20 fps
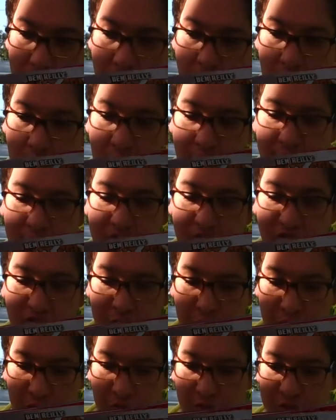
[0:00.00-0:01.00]
All you
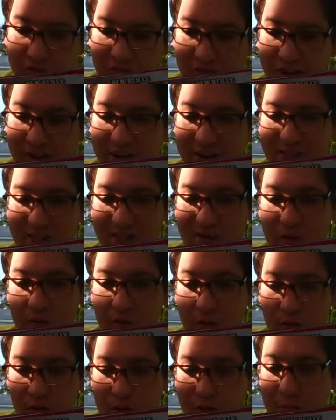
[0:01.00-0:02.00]
Spawn fans,
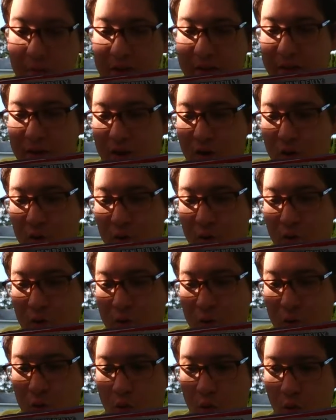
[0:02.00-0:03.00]
let me know
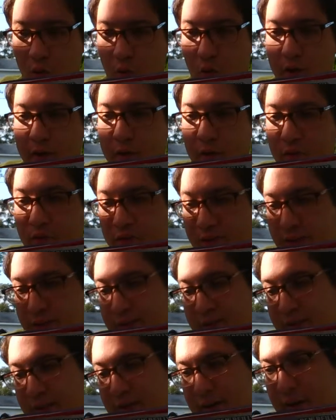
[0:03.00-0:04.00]
what you
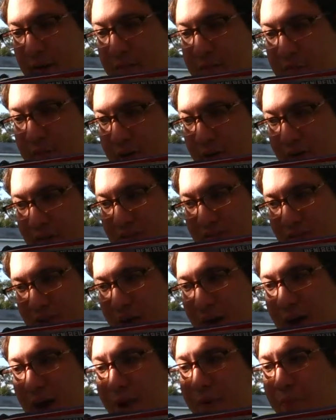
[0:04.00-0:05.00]
think of that, because
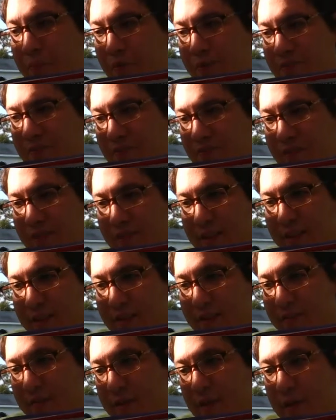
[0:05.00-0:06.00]
I personally
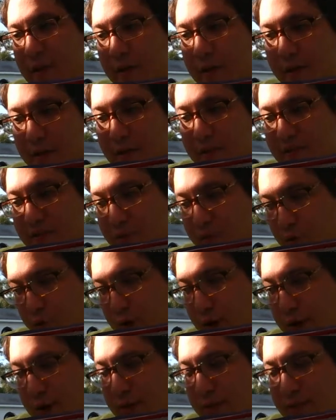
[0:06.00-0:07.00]
think it's
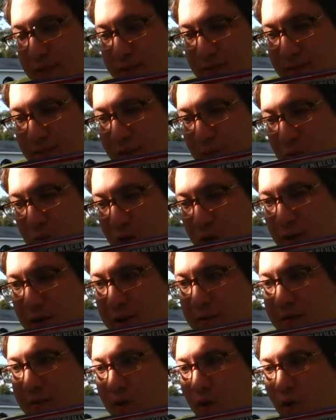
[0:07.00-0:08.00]
great. They brought
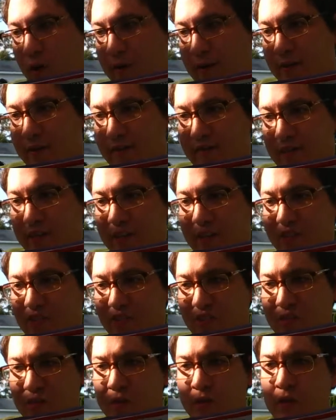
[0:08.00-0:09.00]
in the
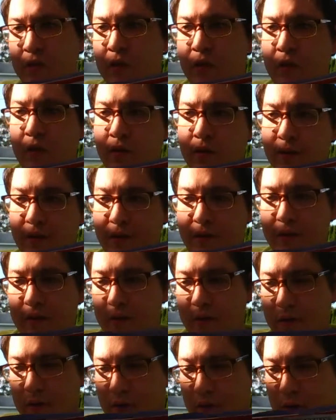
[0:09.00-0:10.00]
organization that
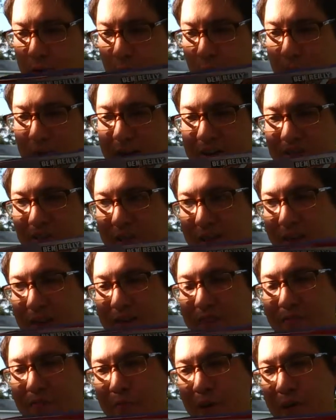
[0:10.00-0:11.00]
you actually
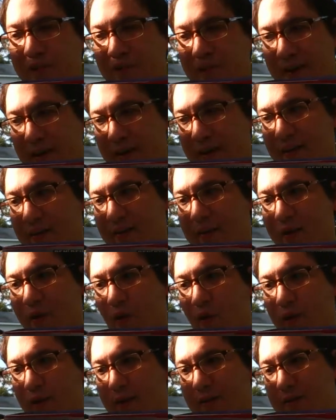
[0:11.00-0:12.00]
got to meet the head of the
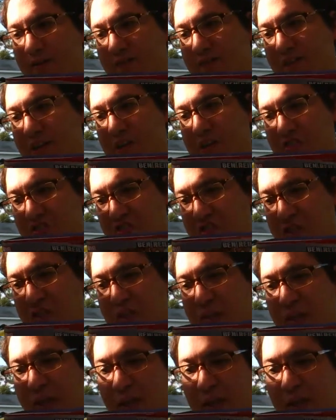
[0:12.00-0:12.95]
organization.